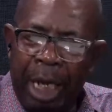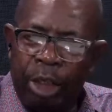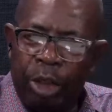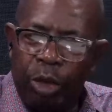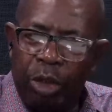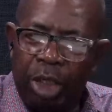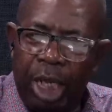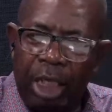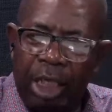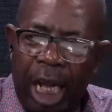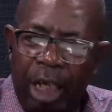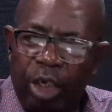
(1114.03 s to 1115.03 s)
two
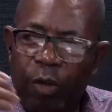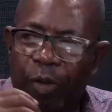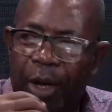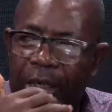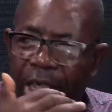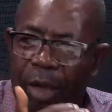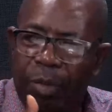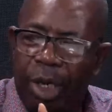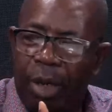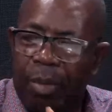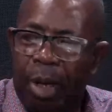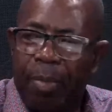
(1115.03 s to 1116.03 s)
state House of Assembly
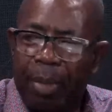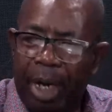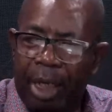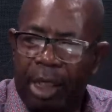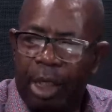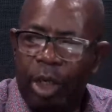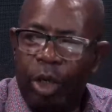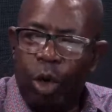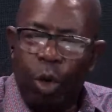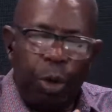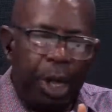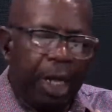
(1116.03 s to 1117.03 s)
members
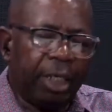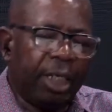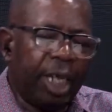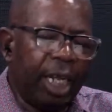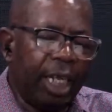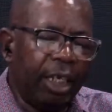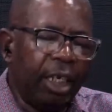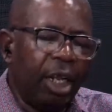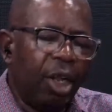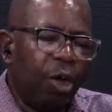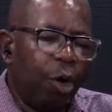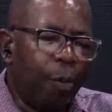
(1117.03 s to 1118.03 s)
were saying
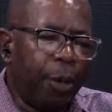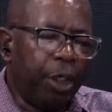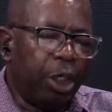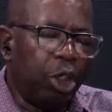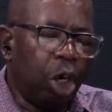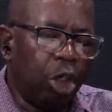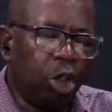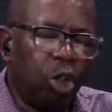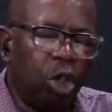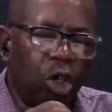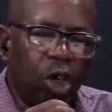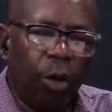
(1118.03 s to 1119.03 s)
opposition
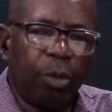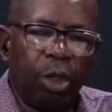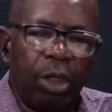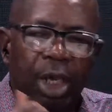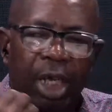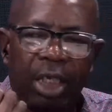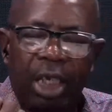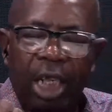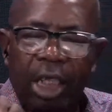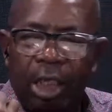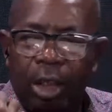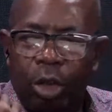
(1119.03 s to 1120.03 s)
shouldn't come to their state